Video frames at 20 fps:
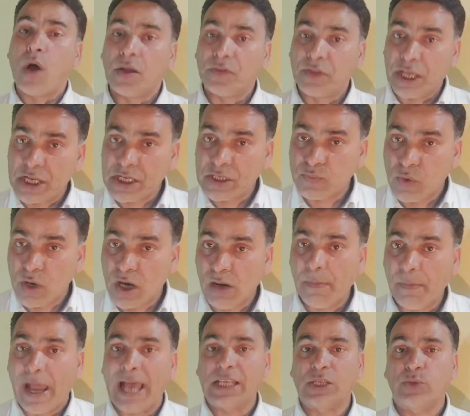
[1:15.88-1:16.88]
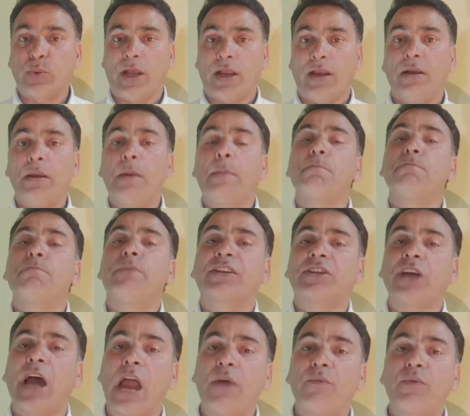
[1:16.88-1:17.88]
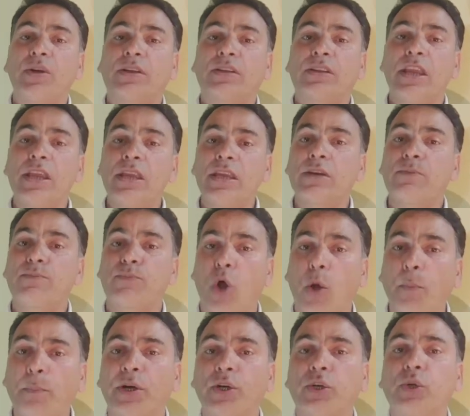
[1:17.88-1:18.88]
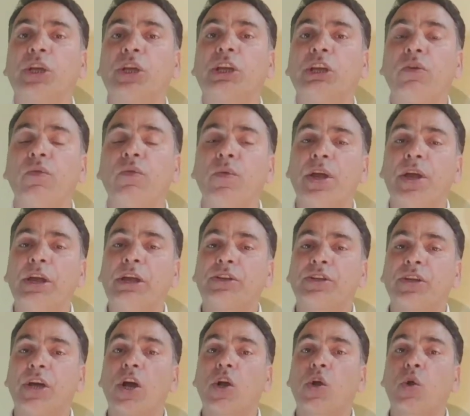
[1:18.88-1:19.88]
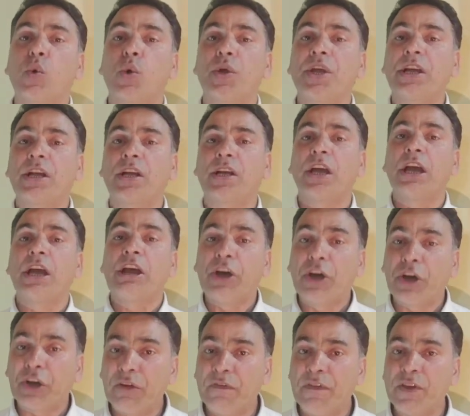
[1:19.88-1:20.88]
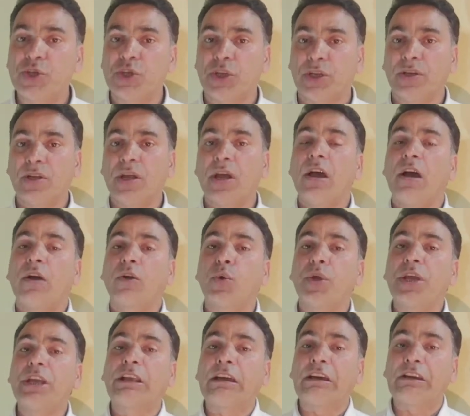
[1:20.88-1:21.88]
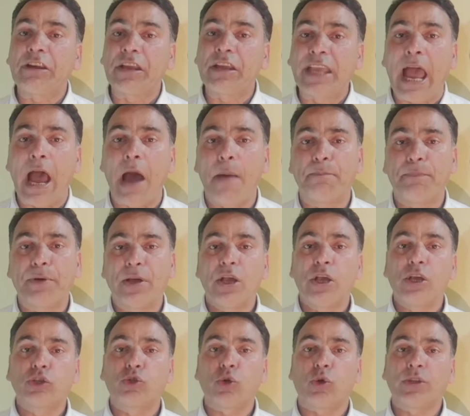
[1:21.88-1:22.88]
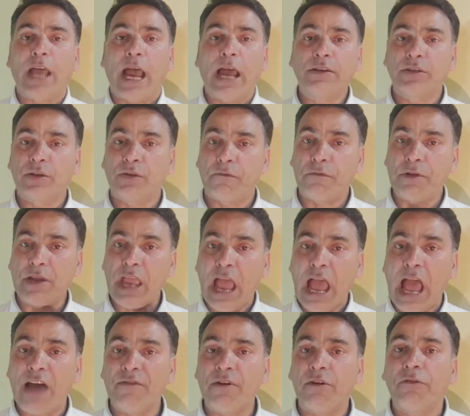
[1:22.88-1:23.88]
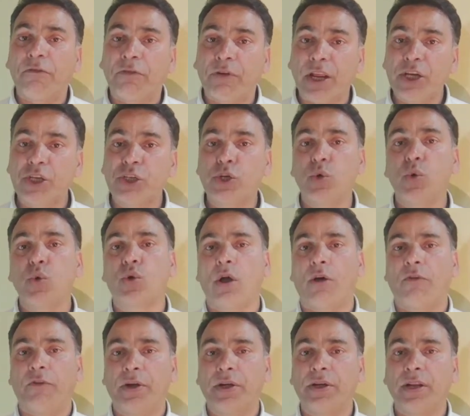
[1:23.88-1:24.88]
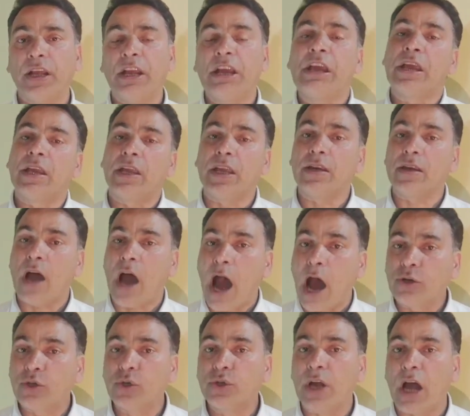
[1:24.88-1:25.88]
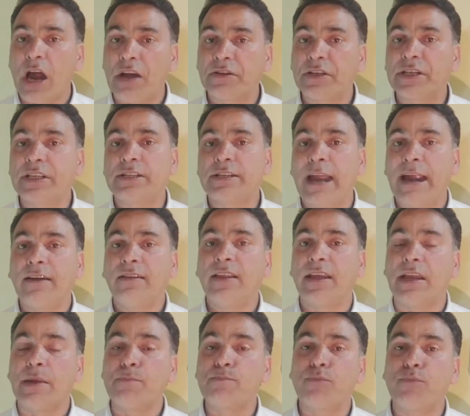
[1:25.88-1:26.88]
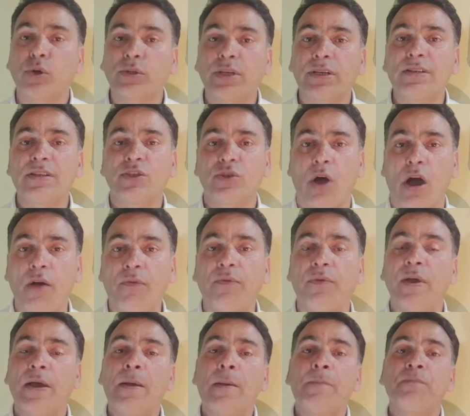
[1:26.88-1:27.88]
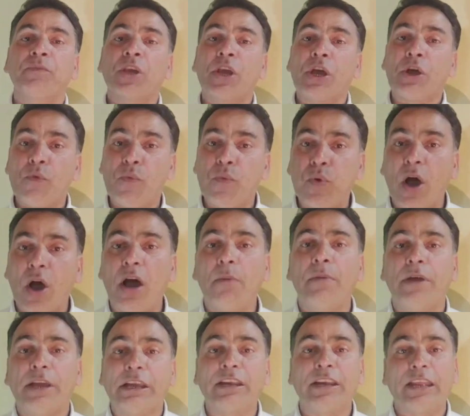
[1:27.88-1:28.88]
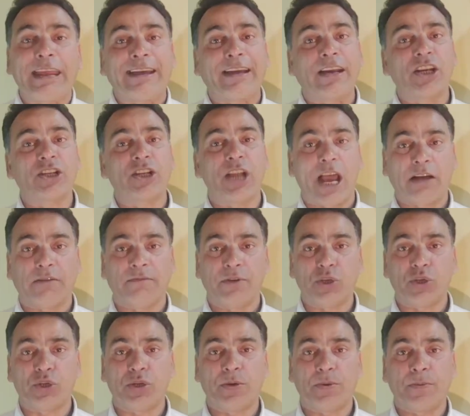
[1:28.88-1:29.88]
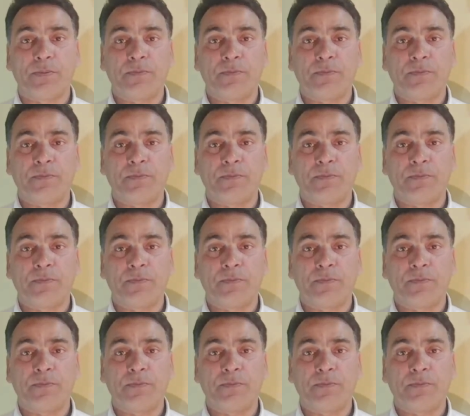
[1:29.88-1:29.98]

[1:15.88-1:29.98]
there is verb as well, but I would think it proper to give it a quick revision, quick recap, so that we have a fresh look of it in order to understand the importance of verb in English language.